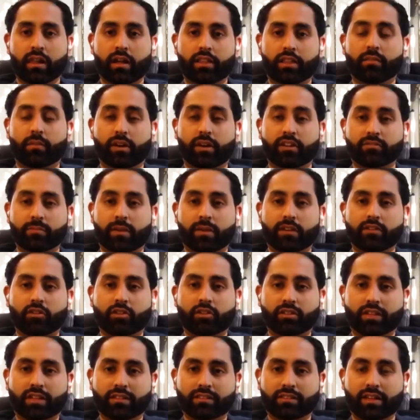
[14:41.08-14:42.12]
otherwise might
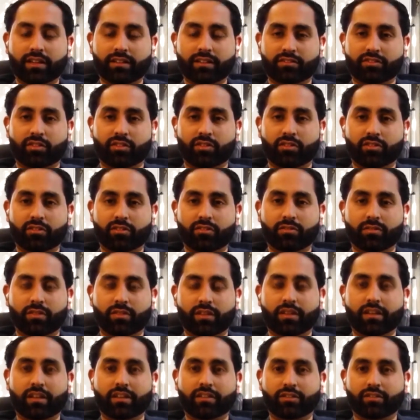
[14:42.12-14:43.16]
not get that. So
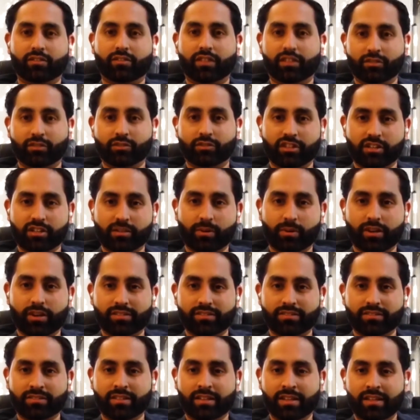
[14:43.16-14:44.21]
in sort of like social
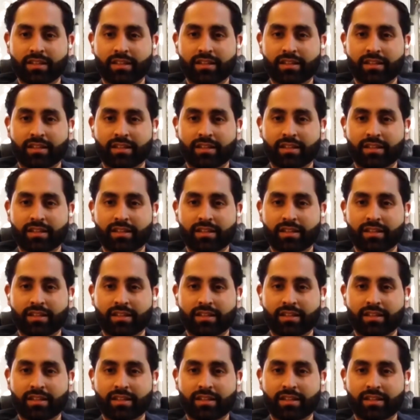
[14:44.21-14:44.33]
enterprise